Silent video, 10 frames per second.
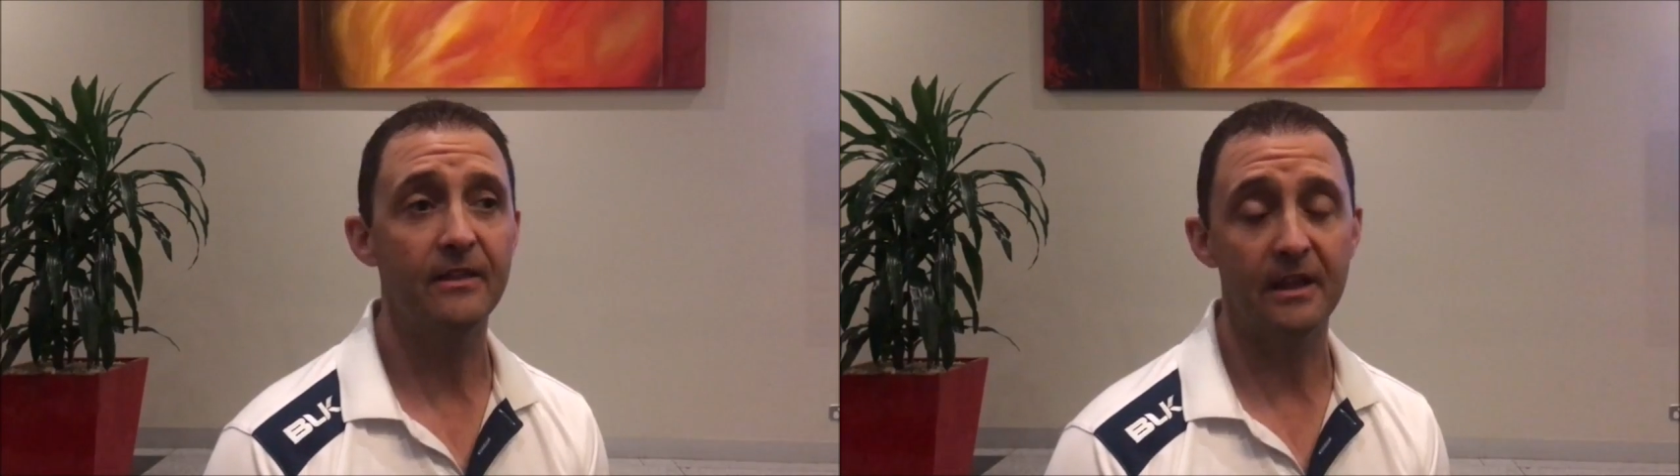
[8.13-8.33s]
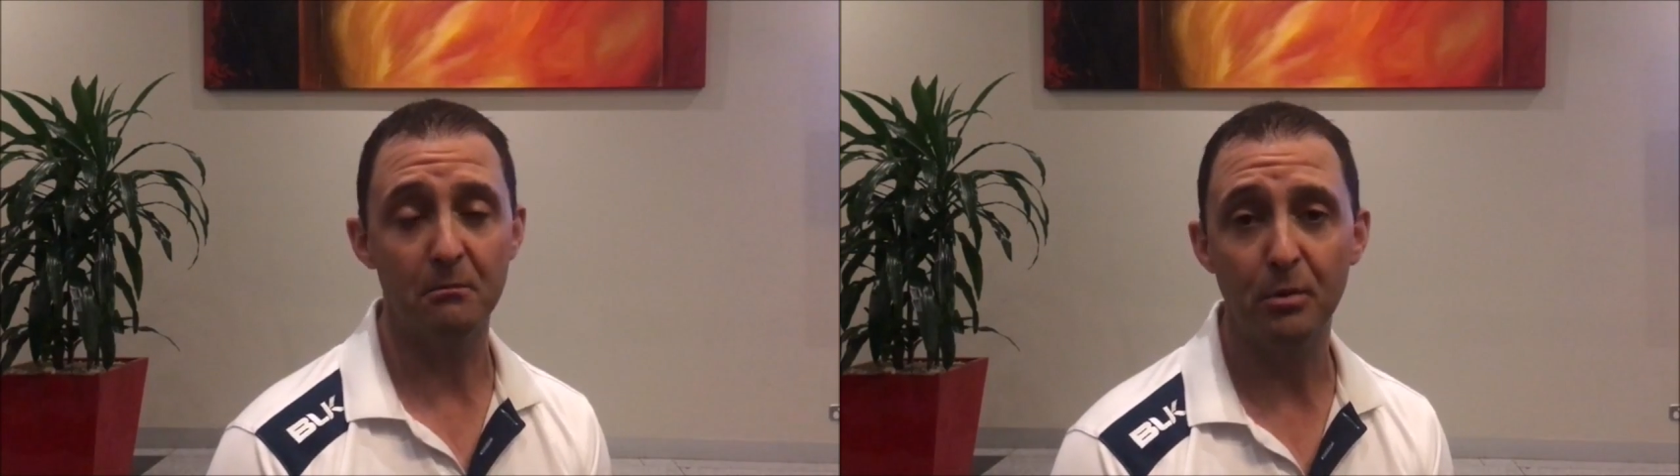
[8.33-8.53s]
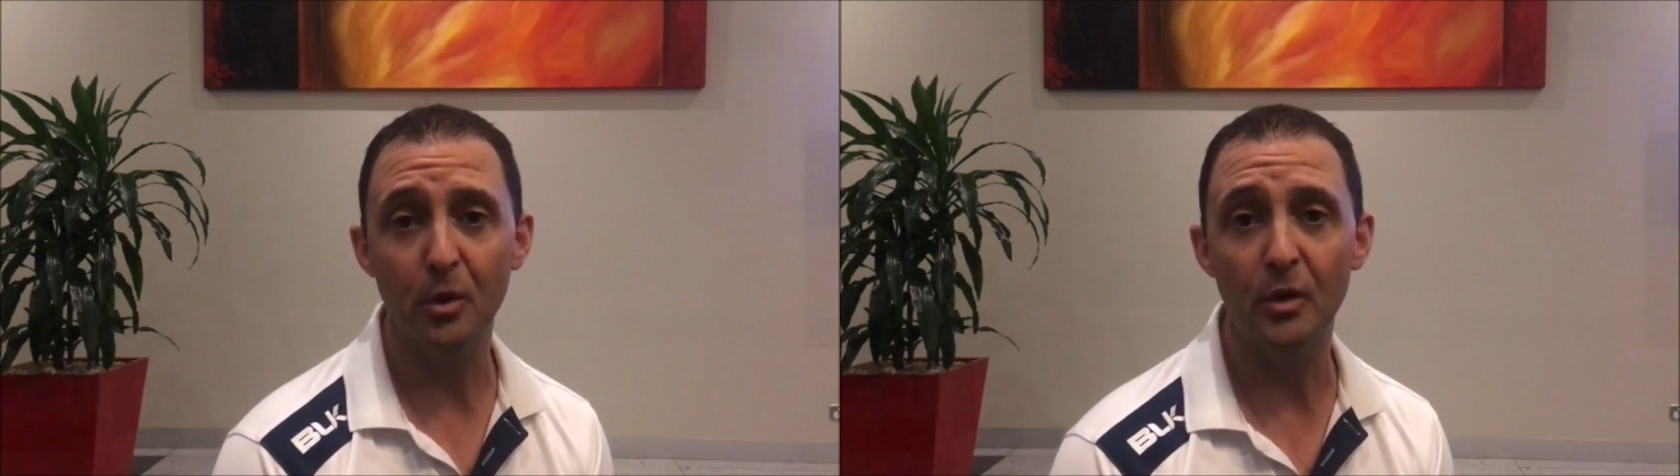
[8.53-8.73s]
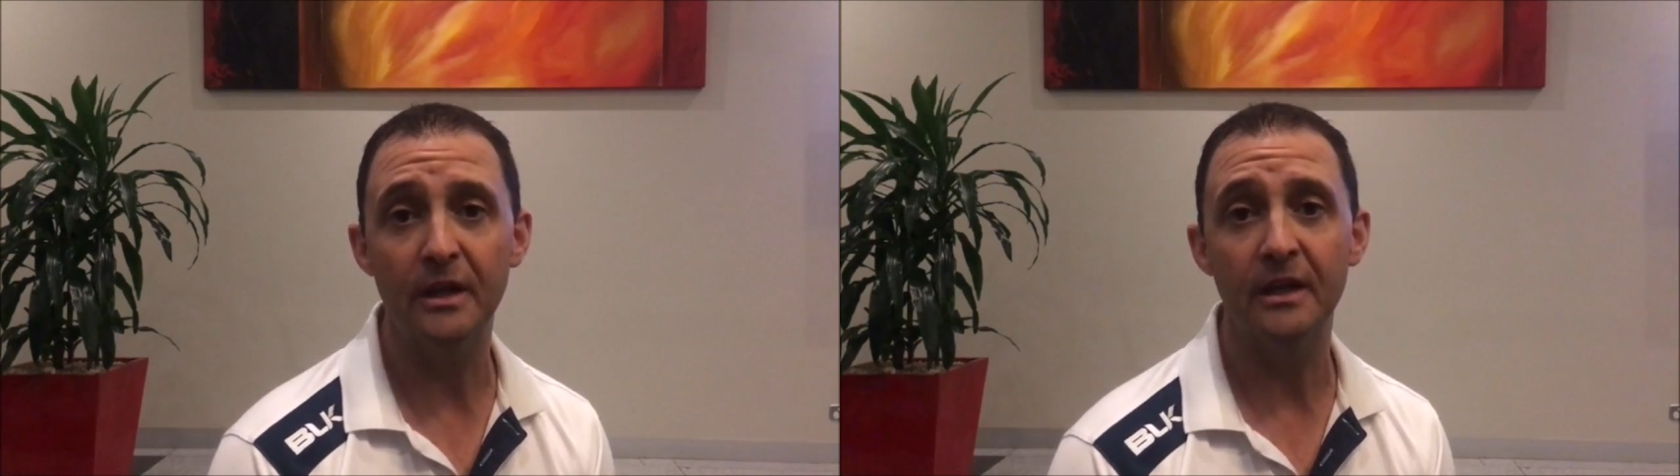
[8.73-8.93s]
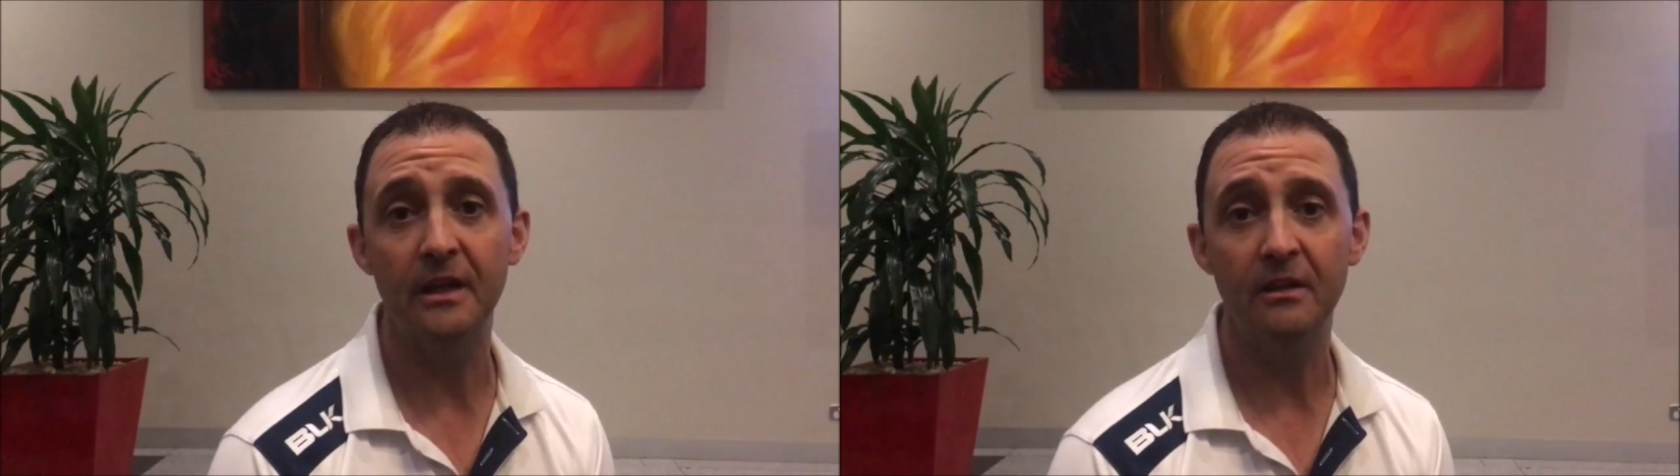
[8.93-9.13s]
the
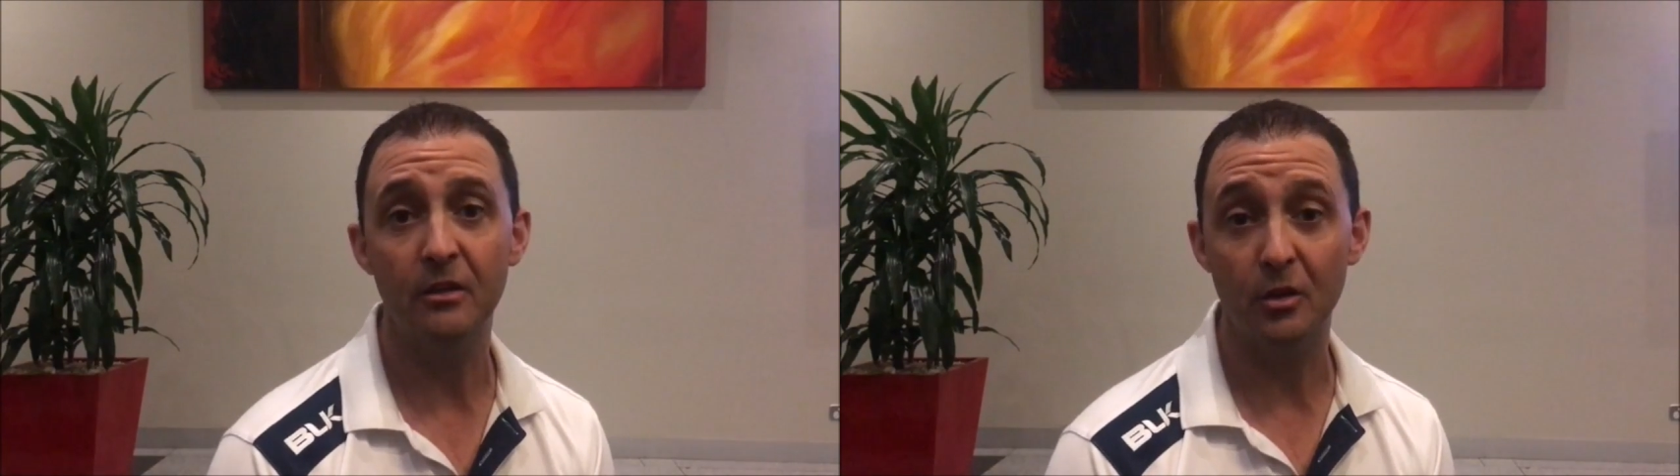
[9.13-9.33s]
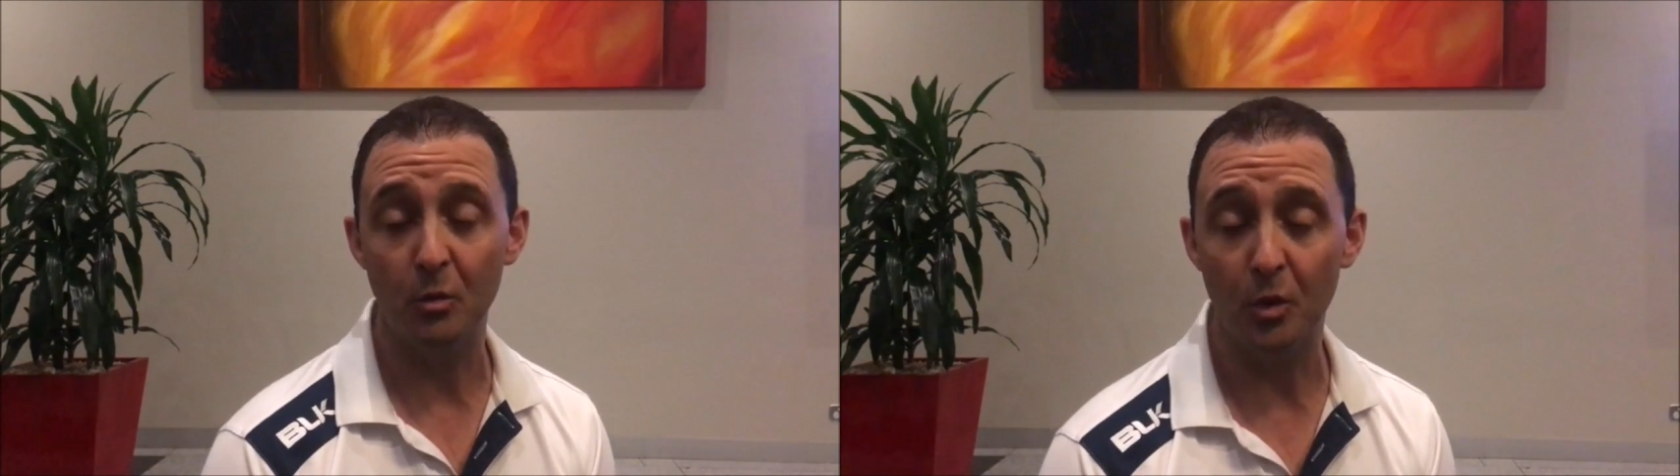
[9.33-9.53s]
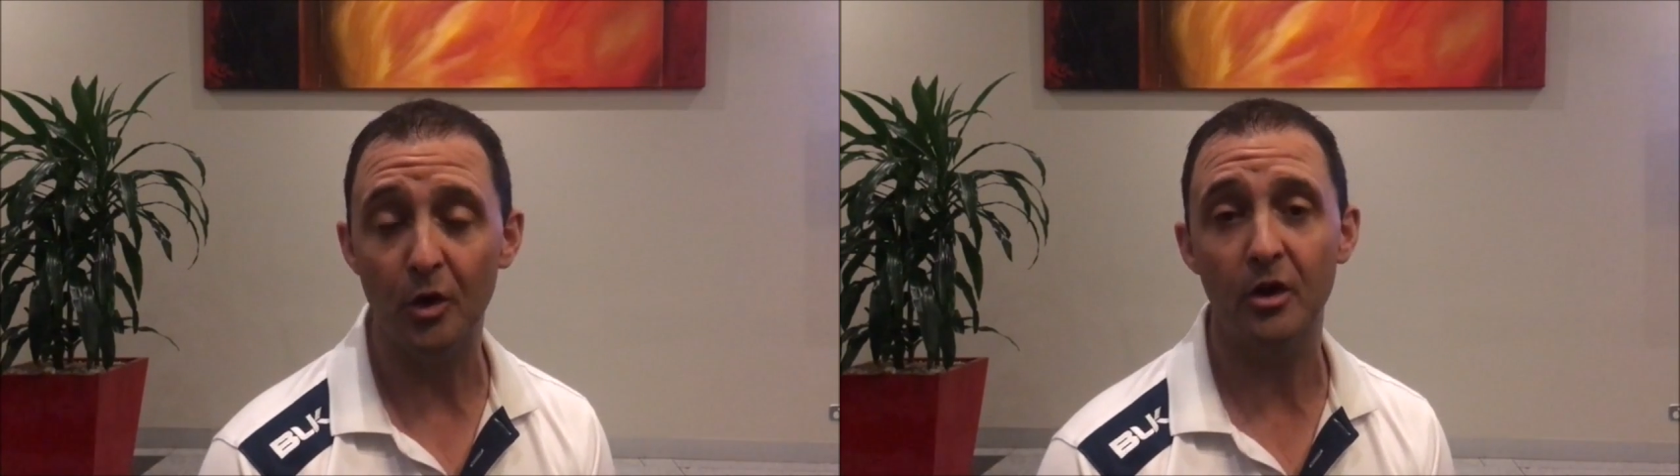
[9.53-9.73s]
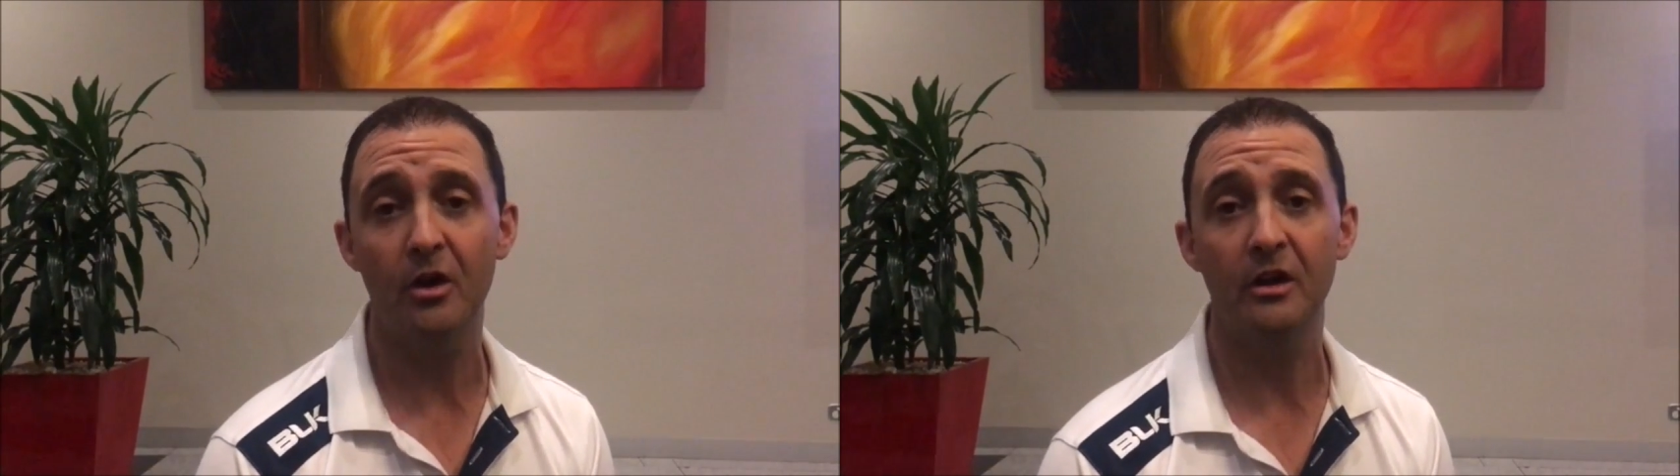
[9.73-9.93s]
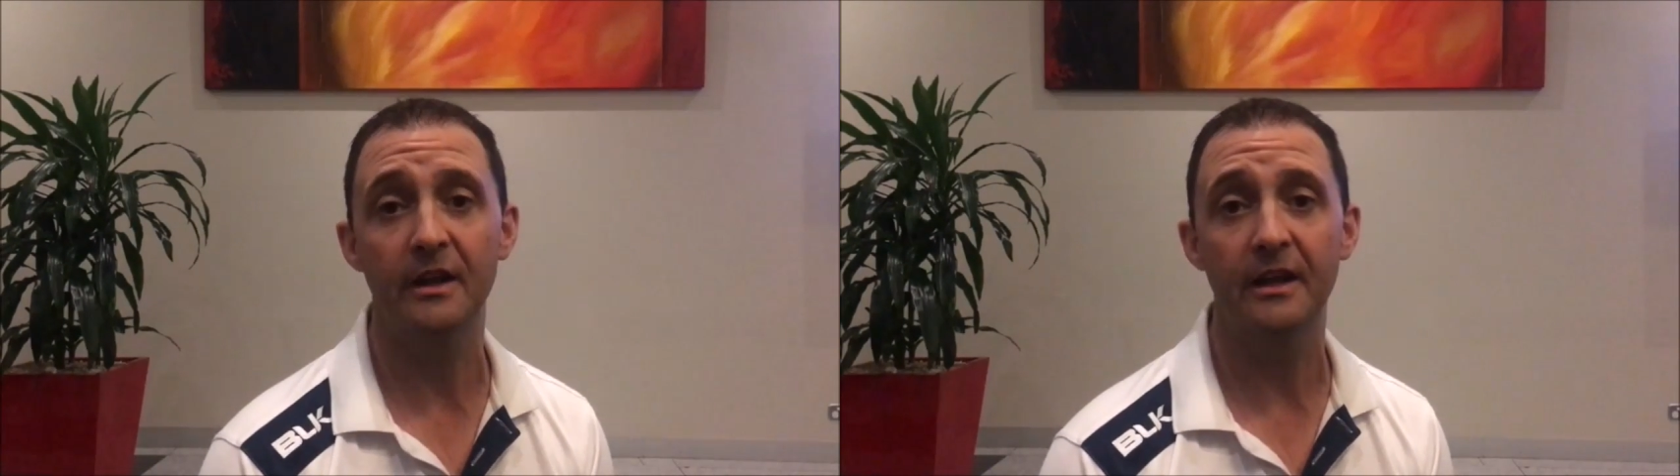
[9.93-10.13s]
employee, the work
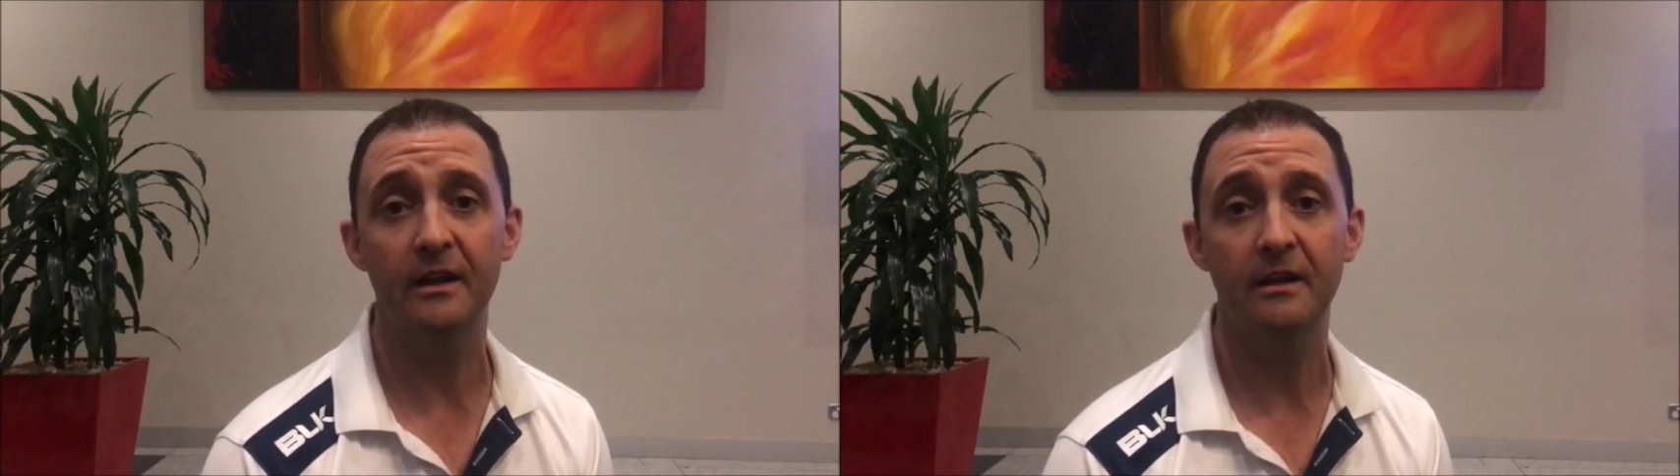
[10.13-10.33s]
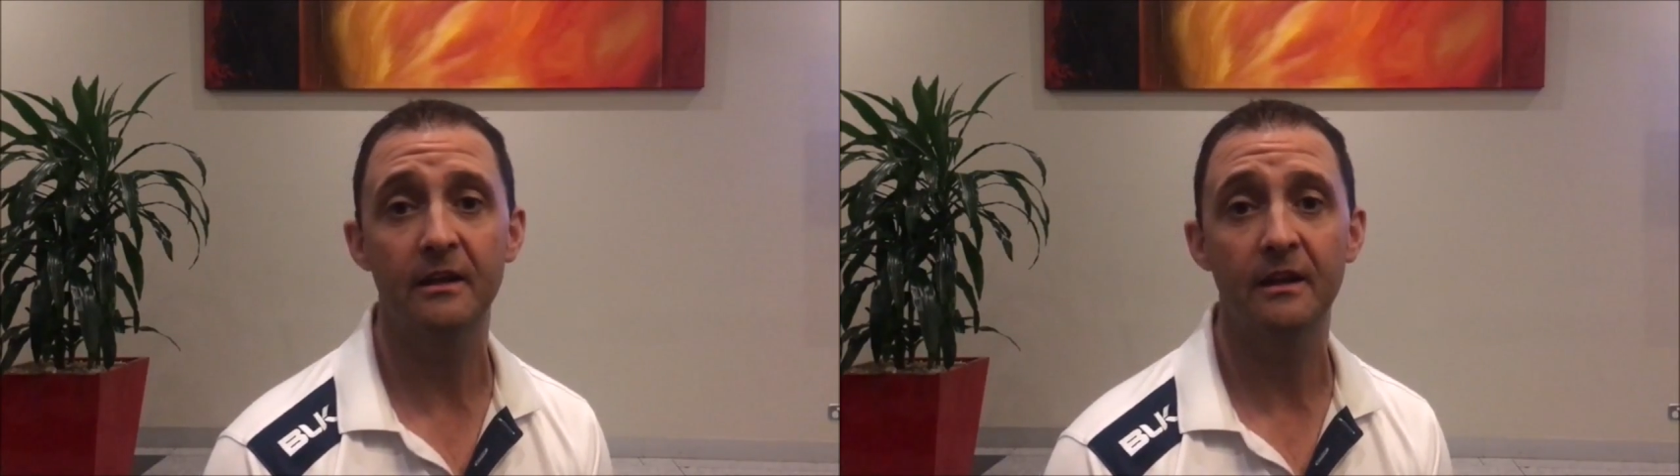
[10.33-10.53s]
colleague,